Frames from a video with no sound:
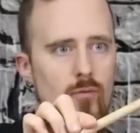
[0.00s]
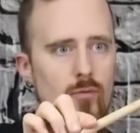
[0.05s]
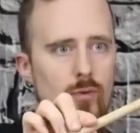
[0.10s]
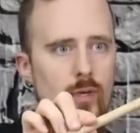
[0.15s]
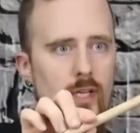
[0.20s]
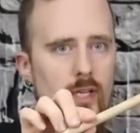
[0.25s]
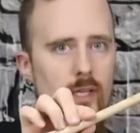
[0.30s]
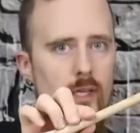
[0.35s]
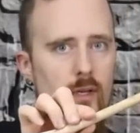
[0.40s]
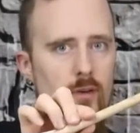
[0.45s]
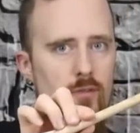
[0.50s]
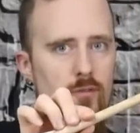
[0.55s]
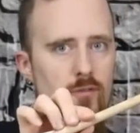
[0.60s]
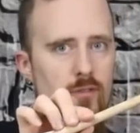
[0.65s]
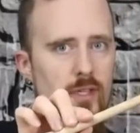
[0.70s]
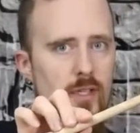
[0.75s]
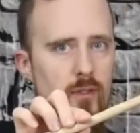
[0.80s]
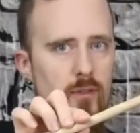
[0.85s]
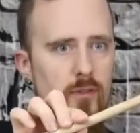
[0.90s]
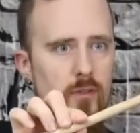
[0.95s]
regular
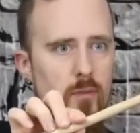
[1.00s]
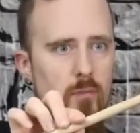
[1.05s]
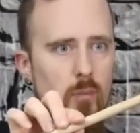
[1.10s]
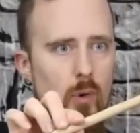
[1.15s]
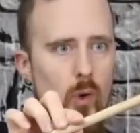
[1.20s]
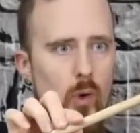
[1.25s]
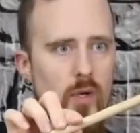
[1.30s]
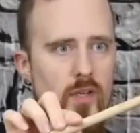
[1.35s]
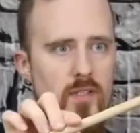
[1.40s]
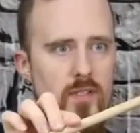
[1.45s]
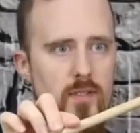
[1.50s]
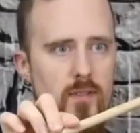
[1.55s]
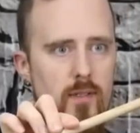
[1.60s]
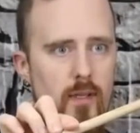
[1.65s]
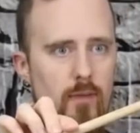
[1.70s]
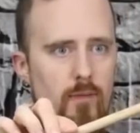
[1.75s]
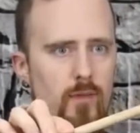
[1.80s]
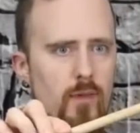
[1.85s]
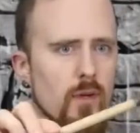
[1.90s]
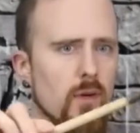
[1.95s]
field point,
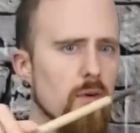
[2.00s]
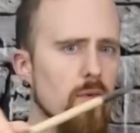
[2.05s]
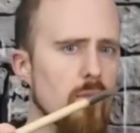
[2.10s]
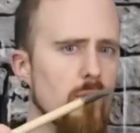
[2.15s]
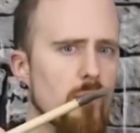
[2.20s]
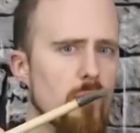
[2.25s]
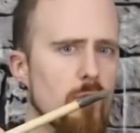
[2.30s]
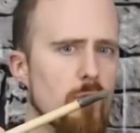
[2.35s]
even though